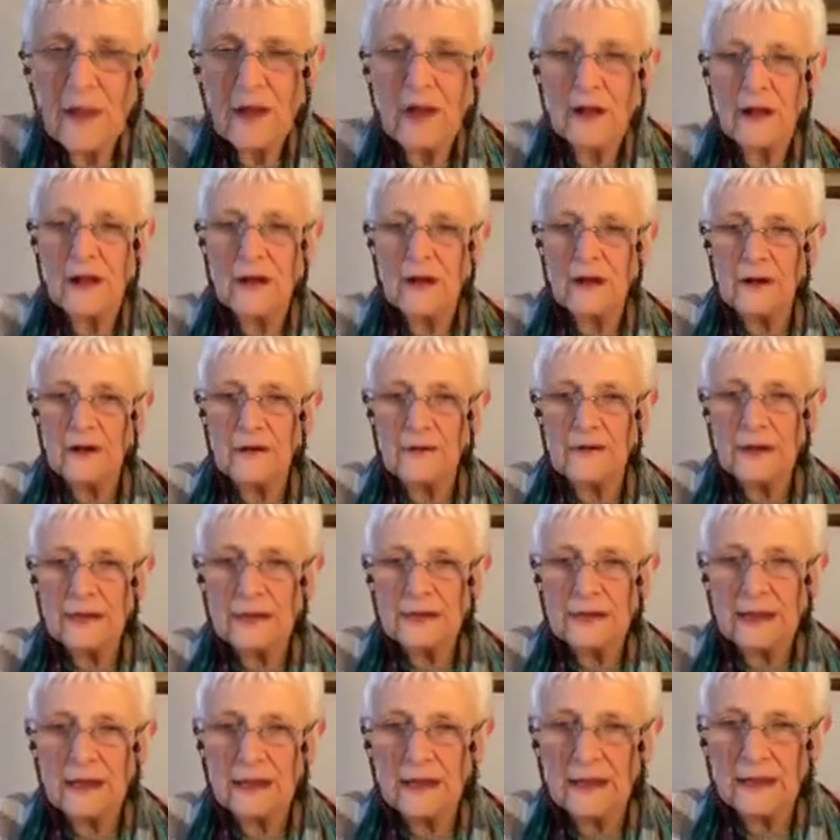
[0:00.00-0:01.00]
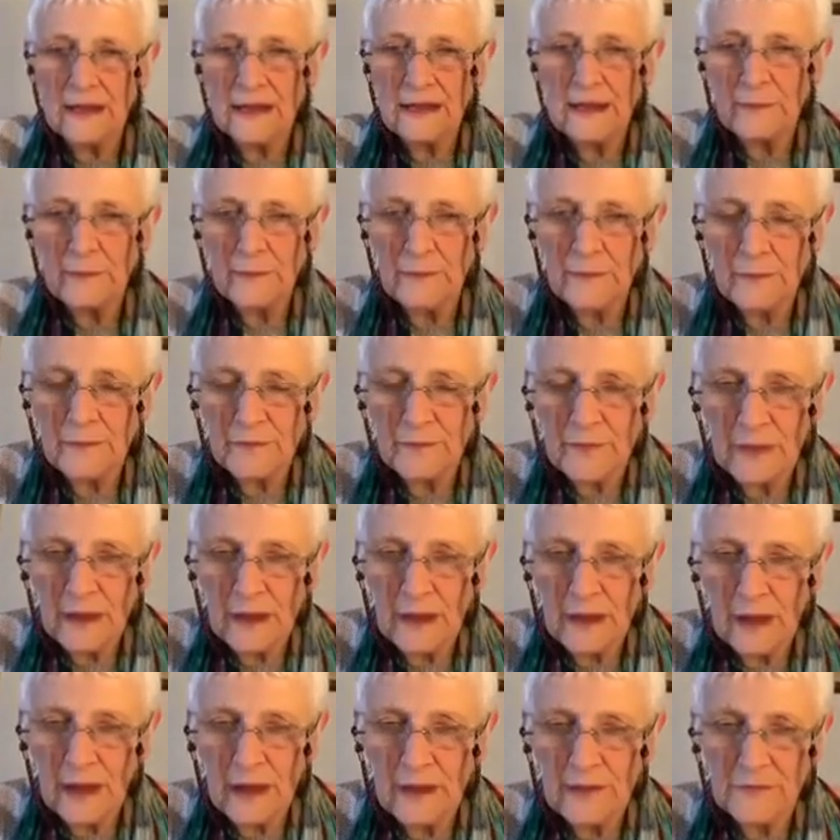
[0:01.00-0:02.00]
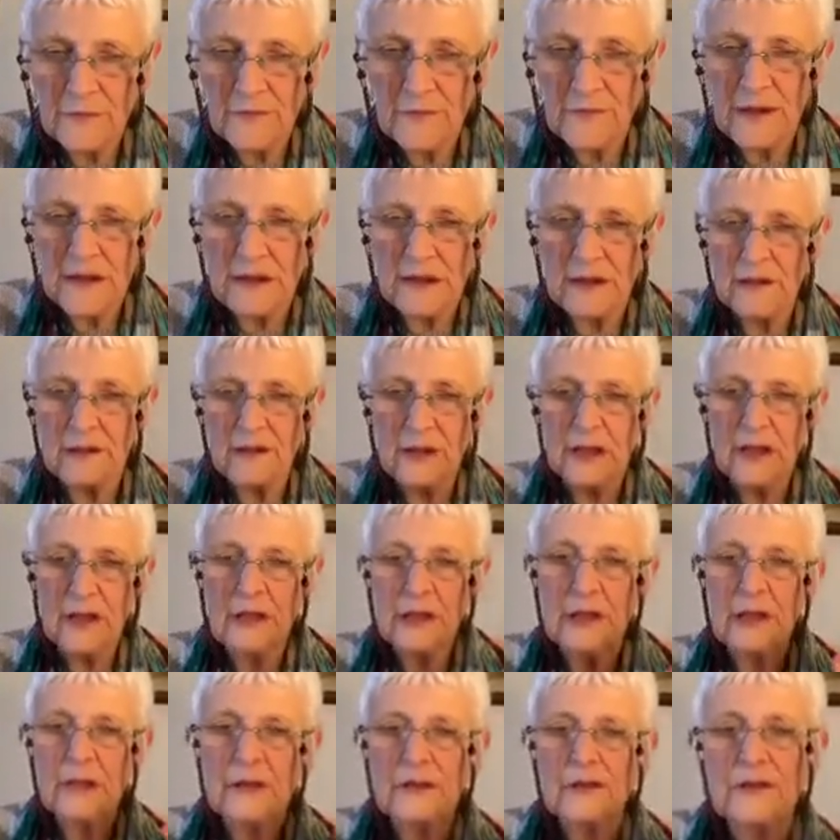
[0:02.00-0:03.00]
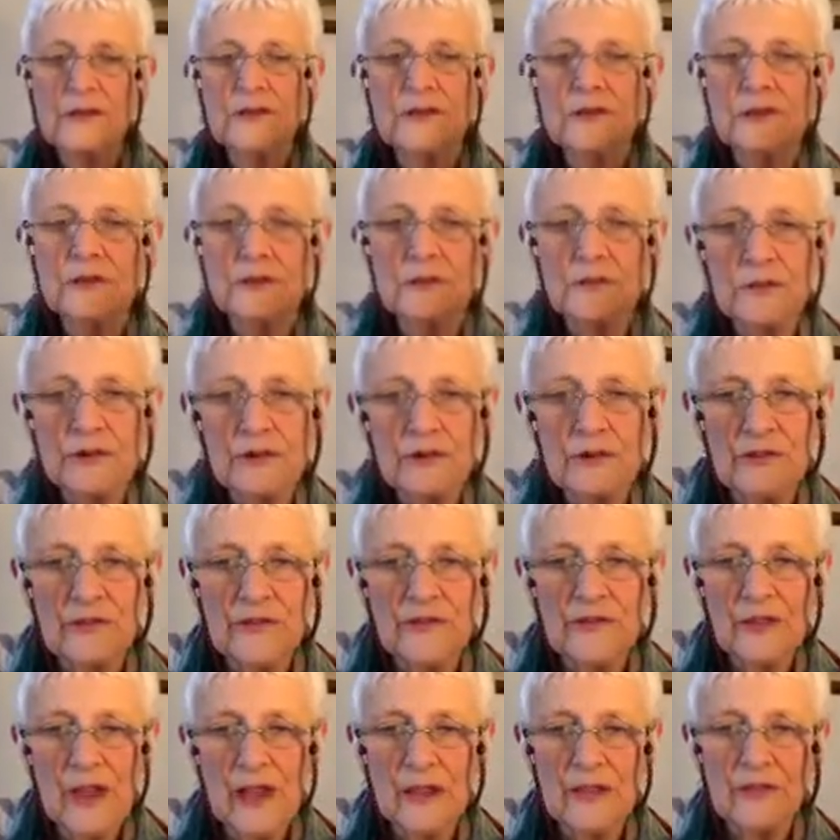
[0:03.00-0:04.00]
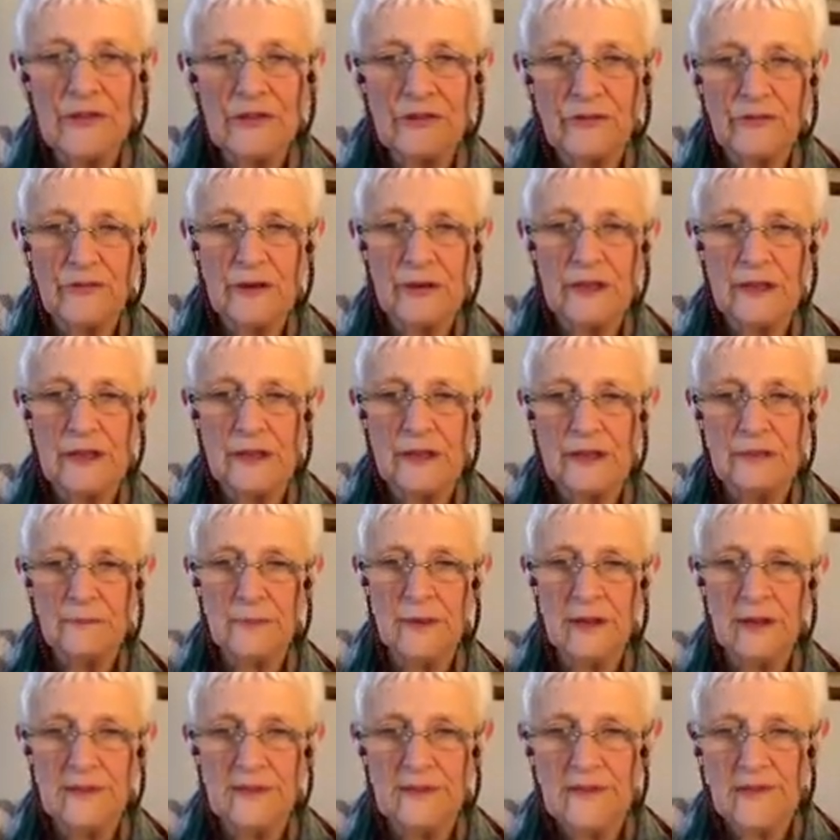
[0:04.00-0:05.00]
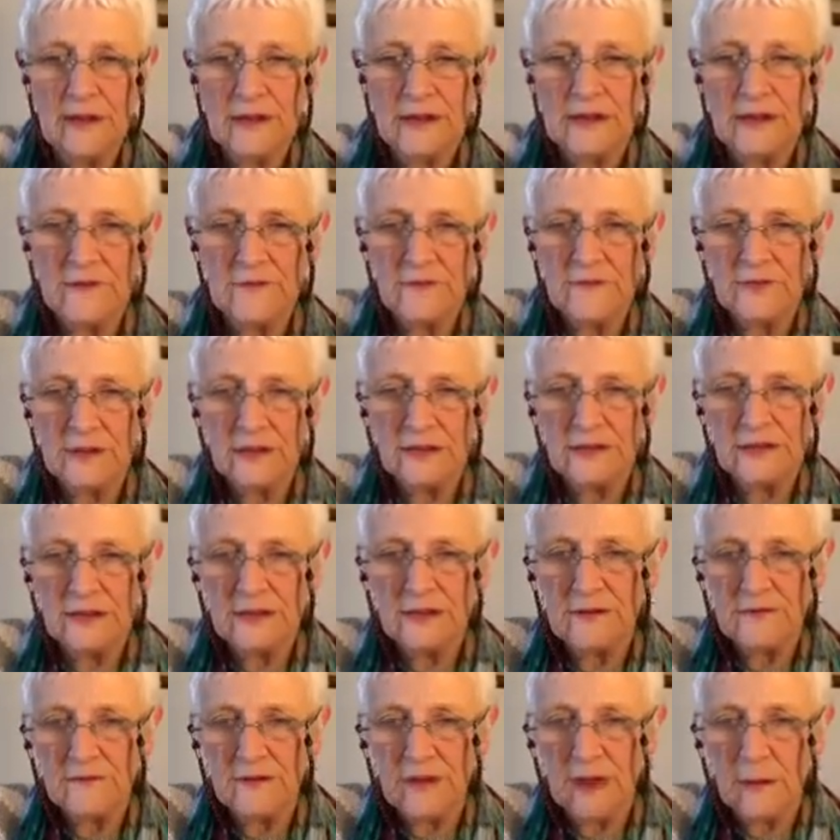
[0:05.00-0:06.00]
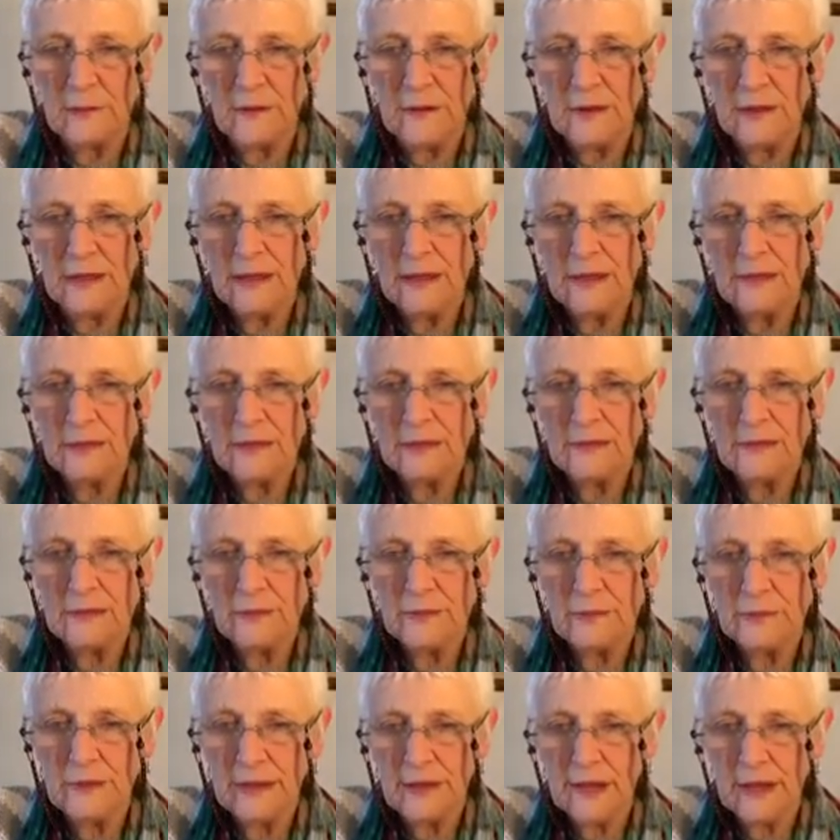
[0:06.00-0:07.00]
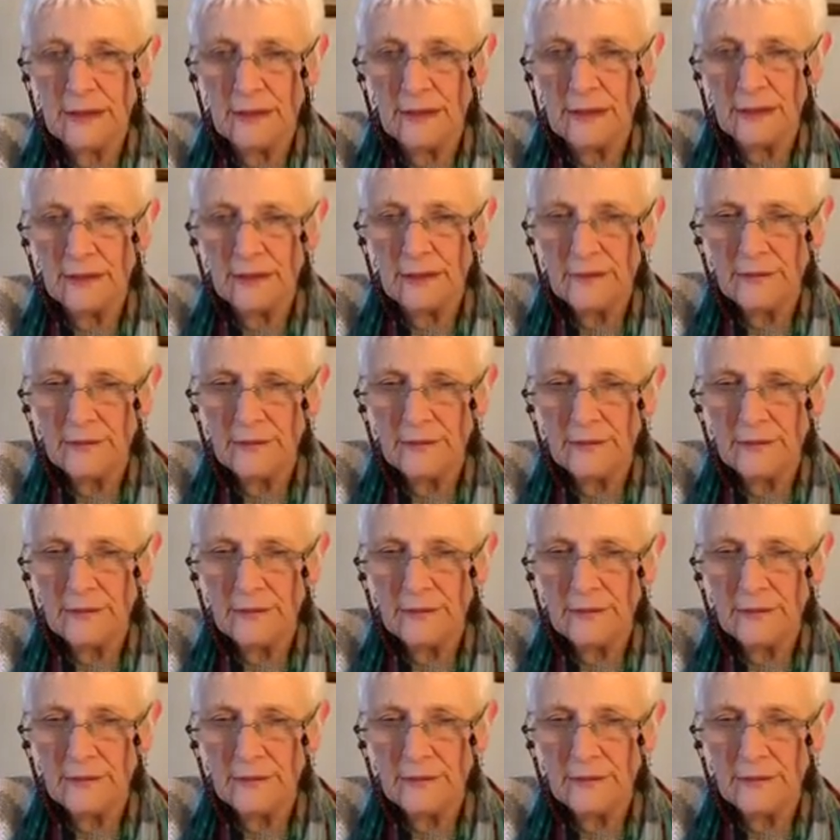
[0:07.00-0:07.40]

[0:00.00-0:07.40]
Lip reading: All right. I feel you would understand 3 being significant in a family, Bianca.